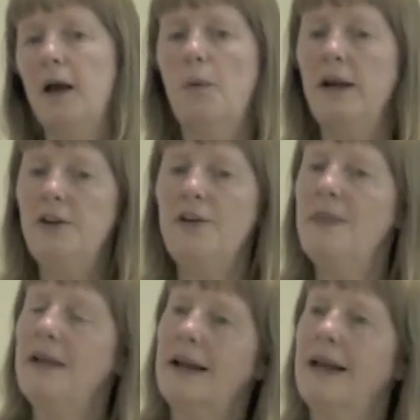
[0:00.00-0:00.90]
When you're
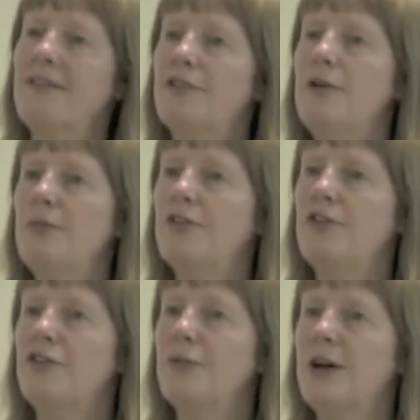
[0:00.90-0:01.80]
in the classroom
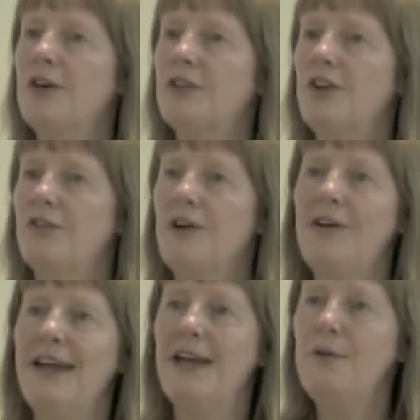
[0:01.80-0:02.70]
situation, it's
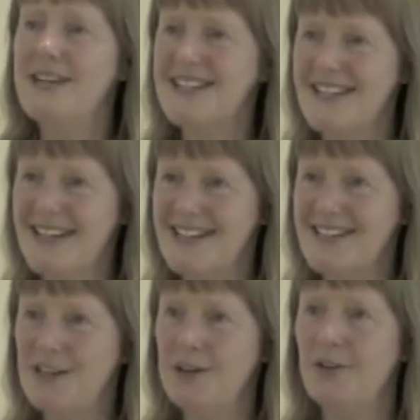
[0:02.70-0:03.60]
very
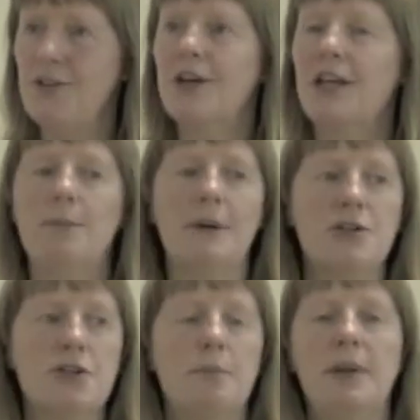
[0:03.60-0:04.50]
irritating, as you can
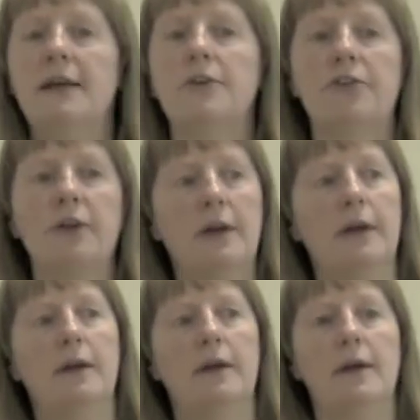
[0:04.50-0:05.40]
imagine, because
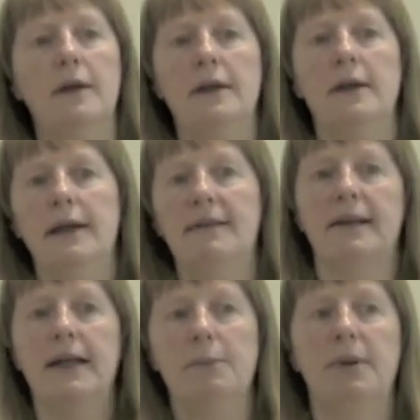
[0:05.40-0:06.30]

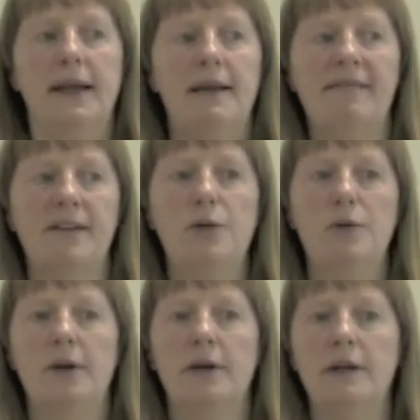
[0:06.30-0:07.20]
it's like playing snooker.